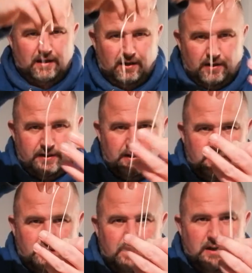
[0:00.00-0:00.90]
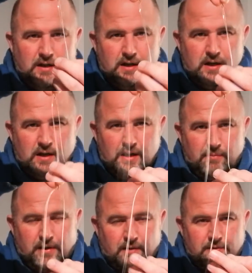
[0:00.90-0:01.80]
the line
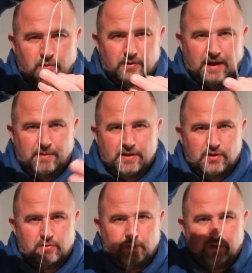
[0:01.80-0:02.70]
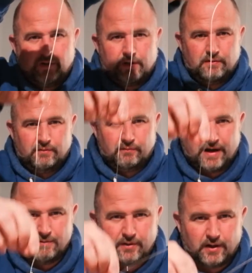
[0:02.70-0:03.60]
becomes more damaged, whereas the
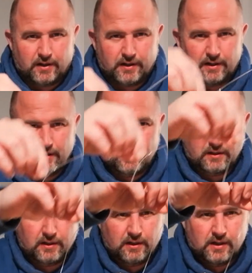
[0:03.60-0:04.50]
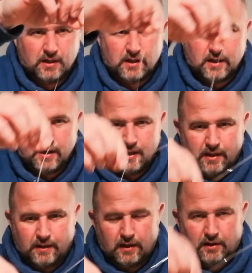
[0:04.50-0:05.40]
round eye,
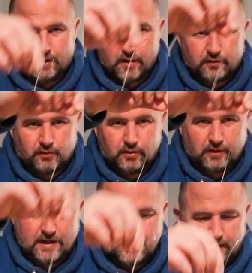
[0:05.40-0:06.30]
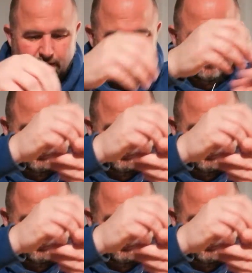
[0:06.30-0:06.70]
the line goes through a lot easier.